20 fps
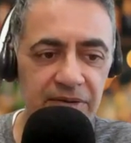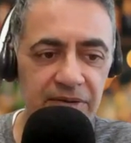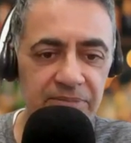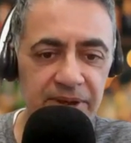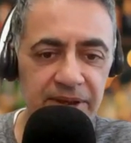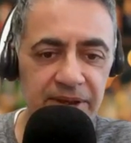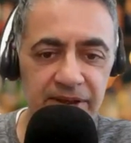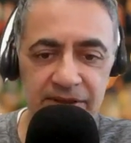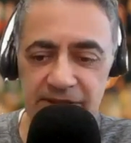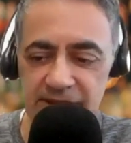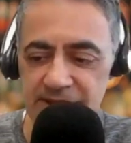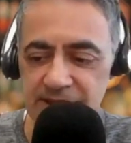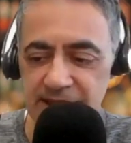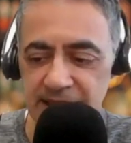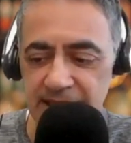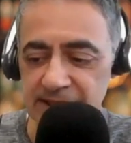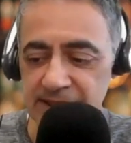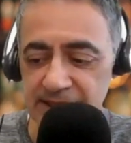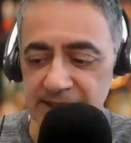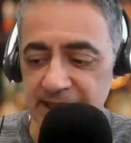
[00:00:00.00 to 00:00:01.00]
Because as
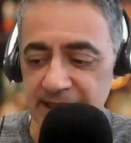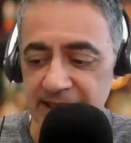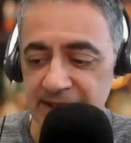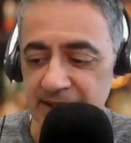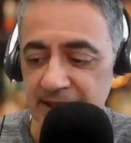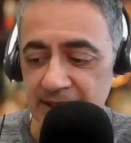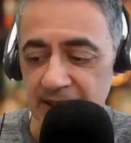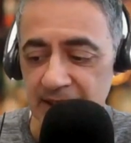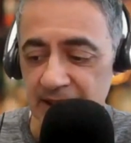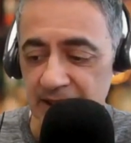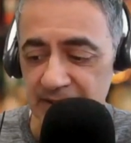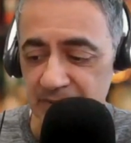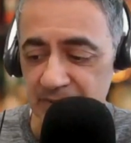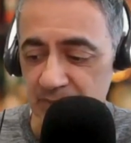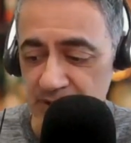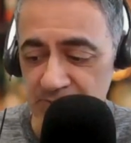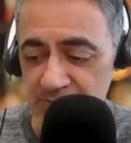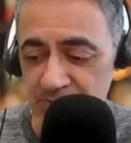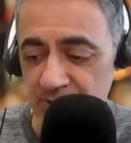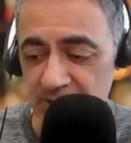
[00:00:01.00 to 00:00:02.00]
I said, I think
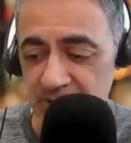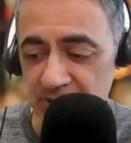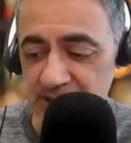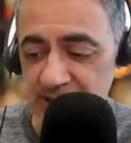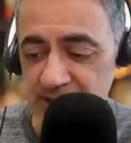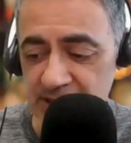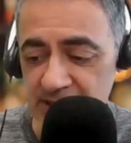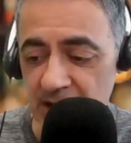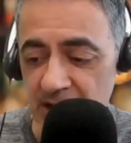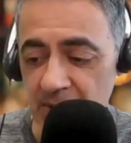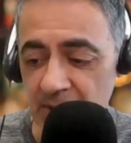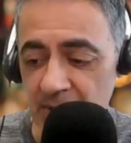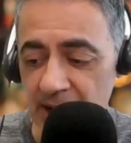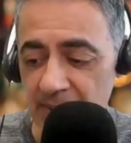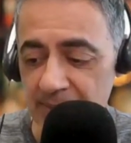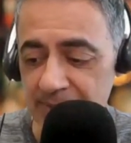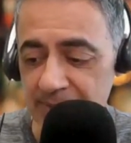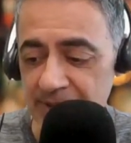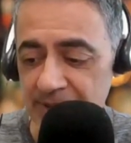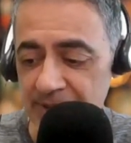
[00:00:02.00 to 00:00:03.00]
once prices go
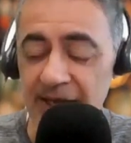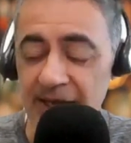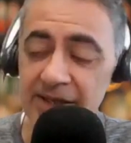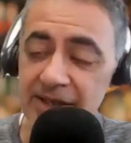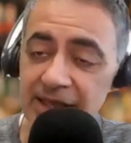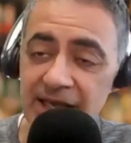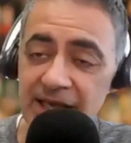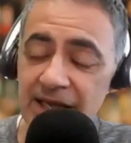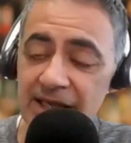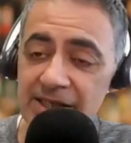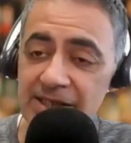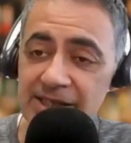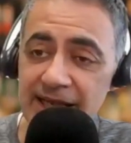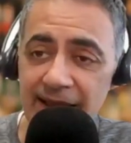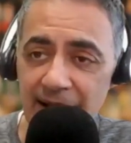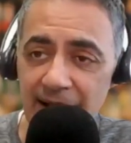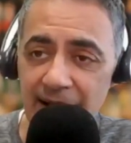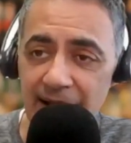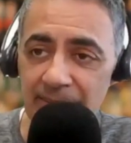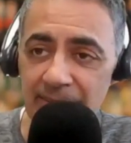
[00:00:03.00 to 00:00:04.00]
up, they're going to
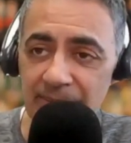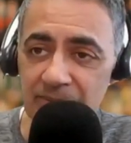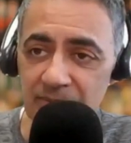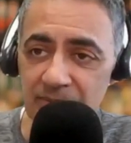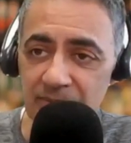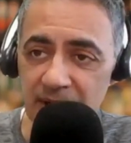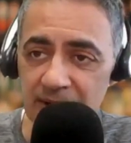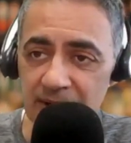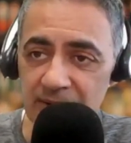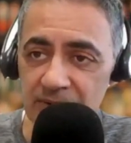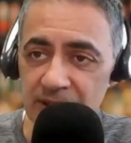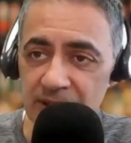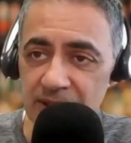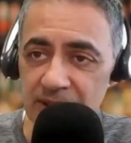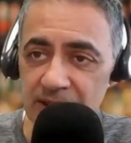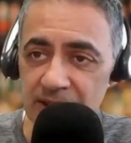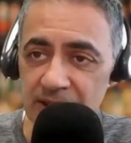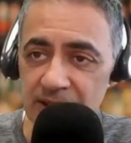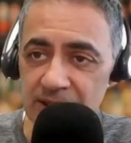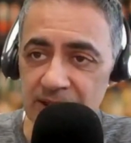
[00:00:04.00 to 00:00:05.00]
stay up, and
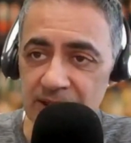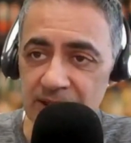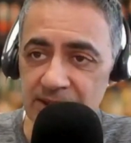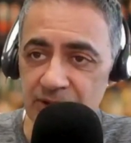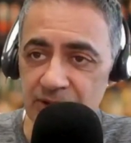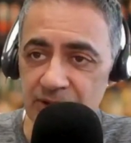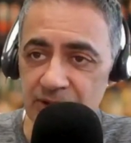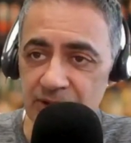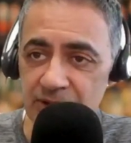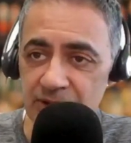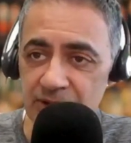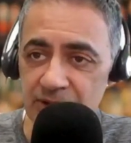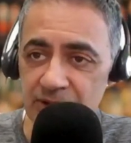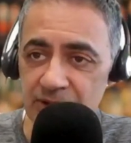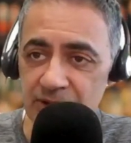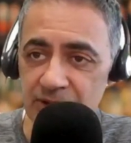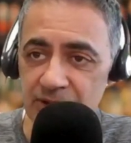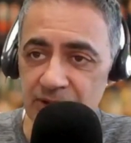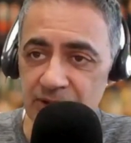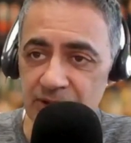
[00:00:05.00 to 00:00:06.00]
it's something that we're
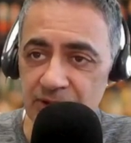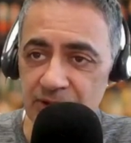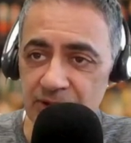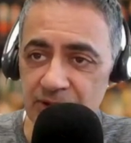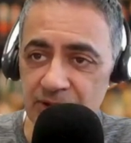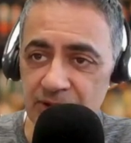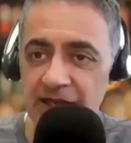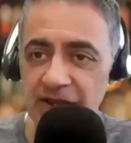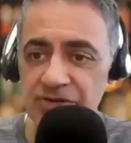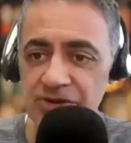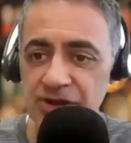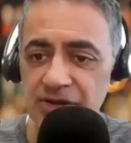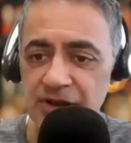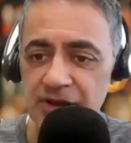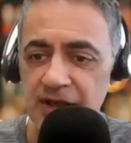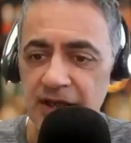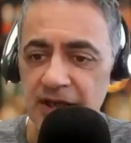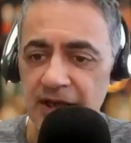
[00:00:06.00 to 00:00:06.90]
going to have to get used to.